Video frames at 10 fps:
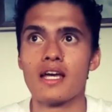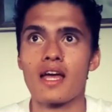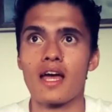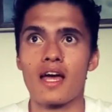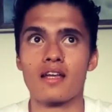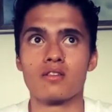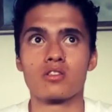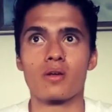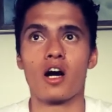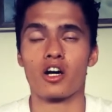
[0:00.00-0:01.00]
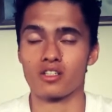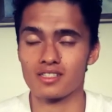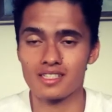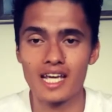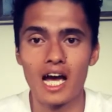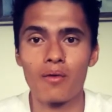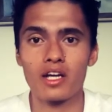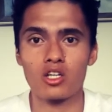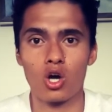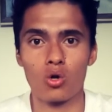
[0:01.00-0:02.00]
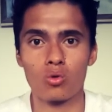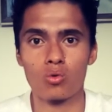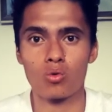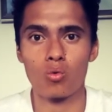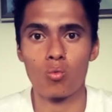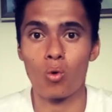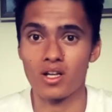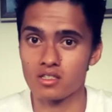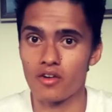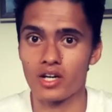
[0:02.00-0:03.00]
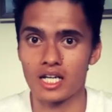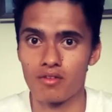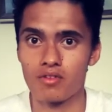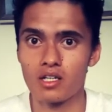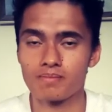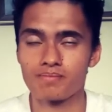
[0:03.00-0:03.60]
and I'm gonna see how I go once I recover,